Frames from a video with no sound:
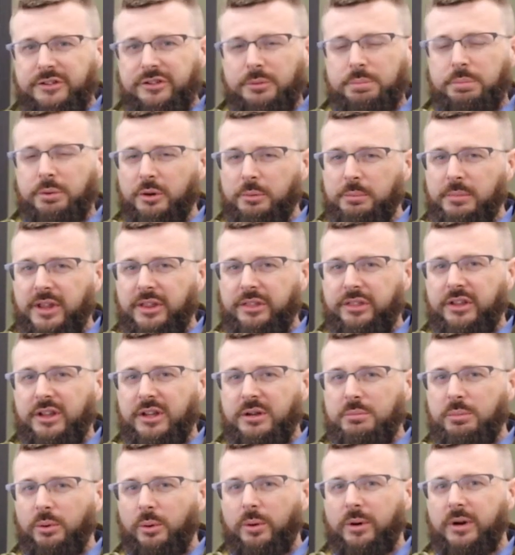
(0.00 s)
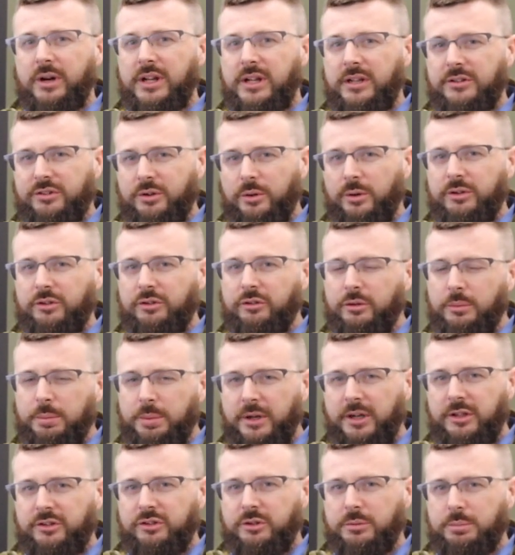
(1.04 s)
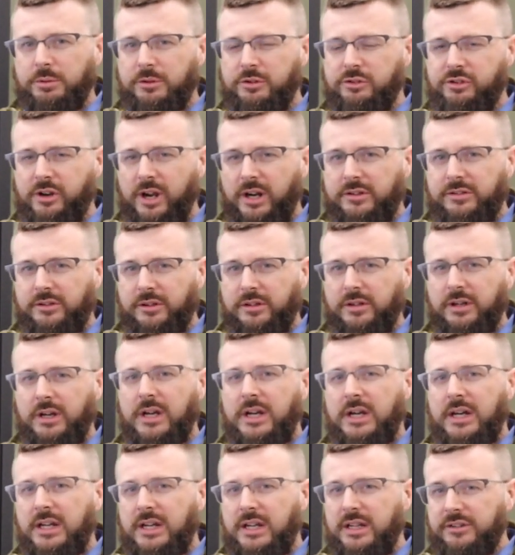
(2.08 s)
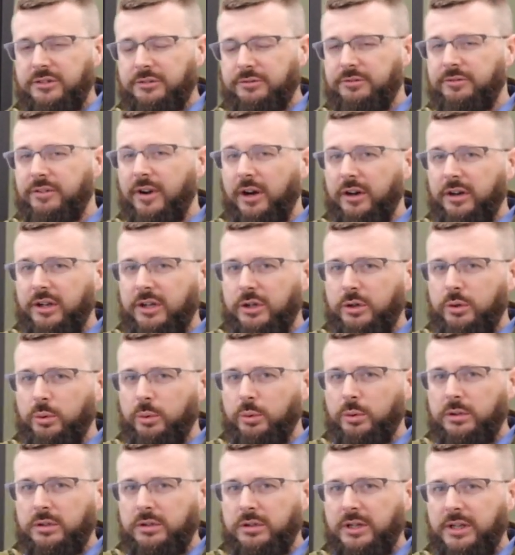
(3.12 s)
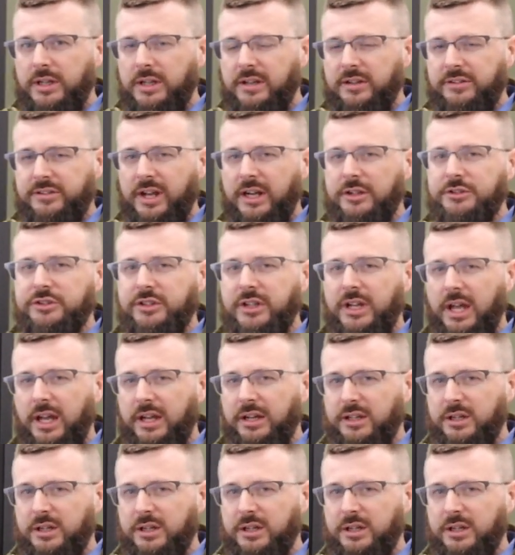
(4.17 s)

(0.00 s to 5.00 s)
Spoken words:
is a Promethean board. It's going to replace your projector. It's very cool. It is actually a